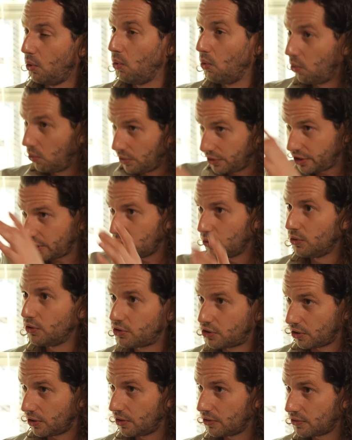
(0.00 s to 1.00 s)
all the
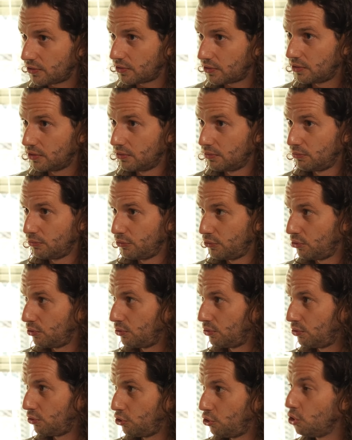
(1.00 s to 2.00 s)
audience
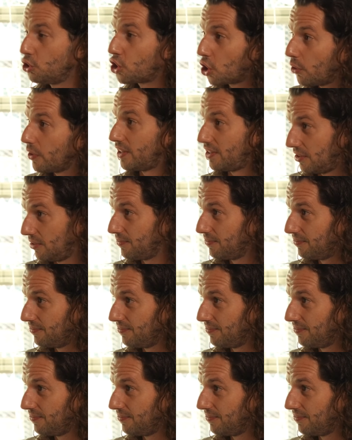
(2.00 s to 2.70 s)
to show it,